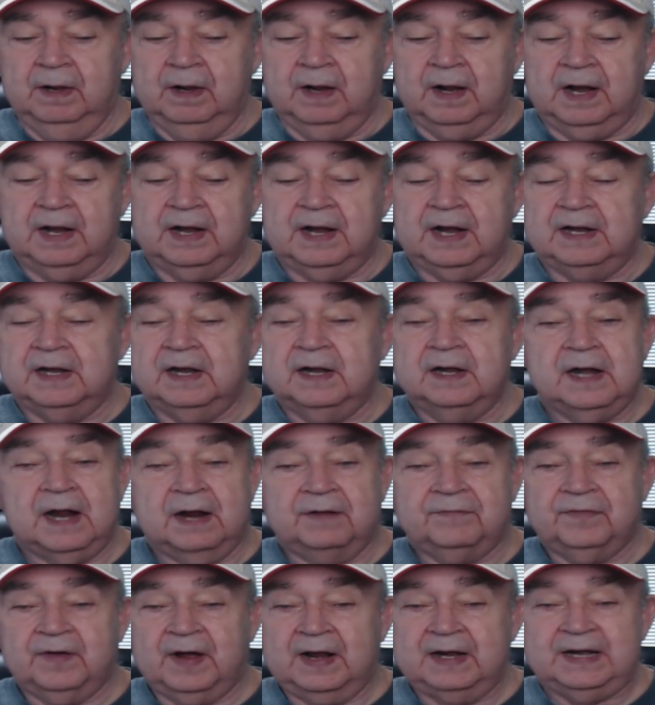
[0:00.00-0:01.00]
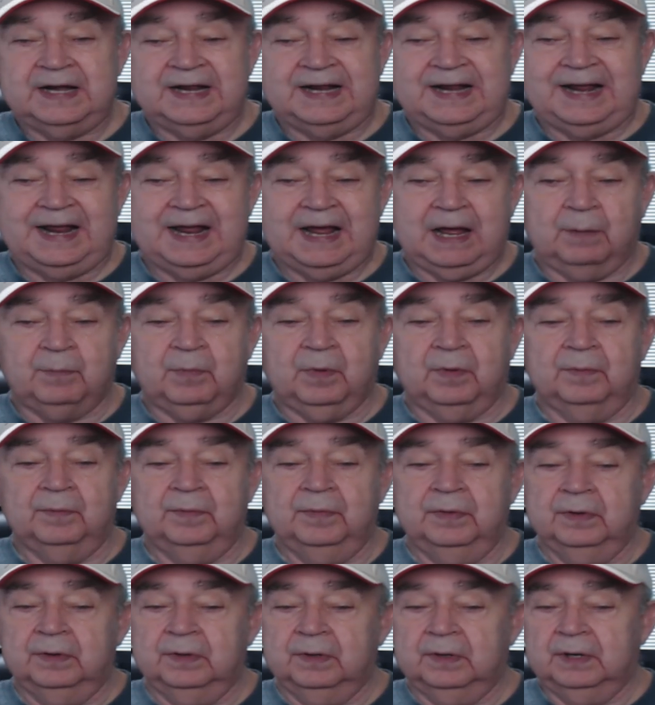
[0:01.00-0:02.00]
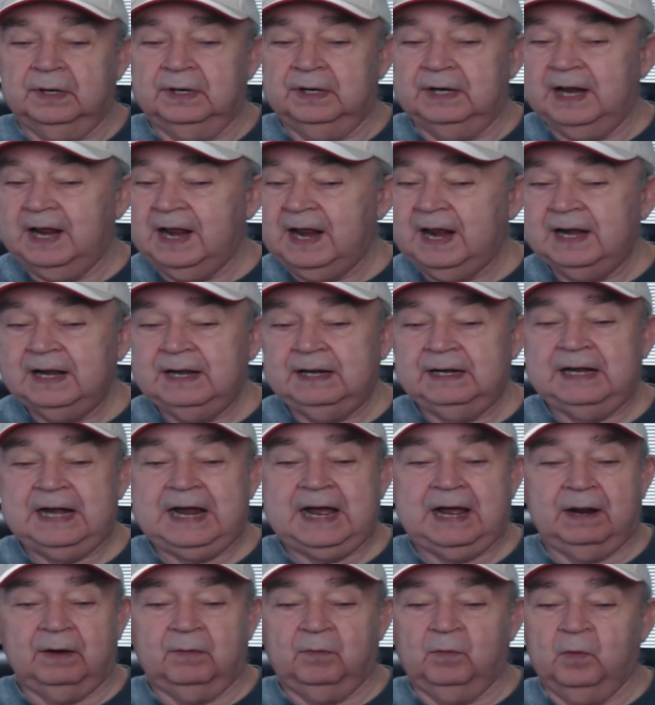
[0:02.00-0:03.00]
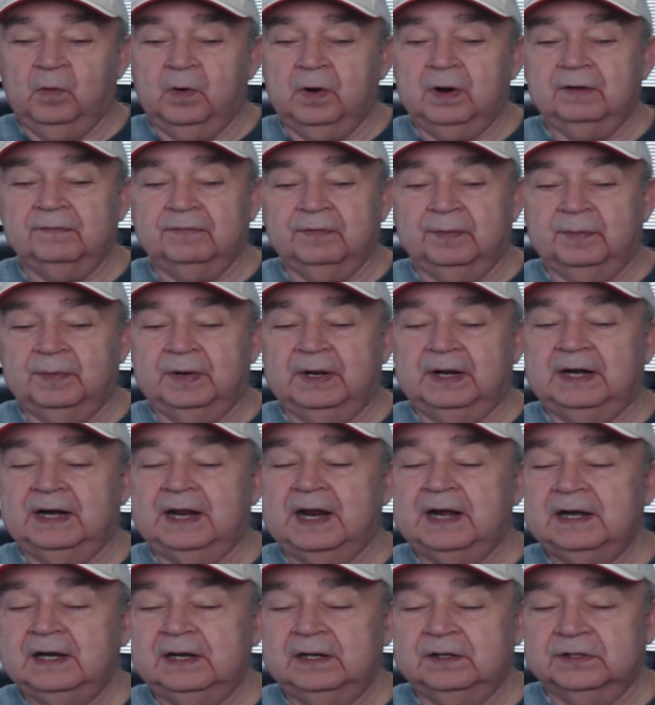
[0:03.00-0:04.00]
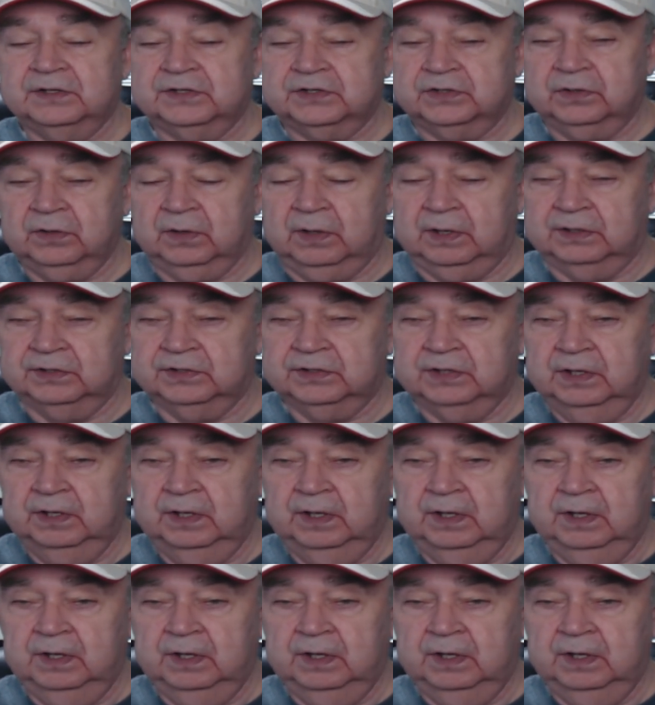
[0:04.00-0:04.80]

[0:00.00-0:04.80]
And they did not find the album, and not one of them, in any of the stores.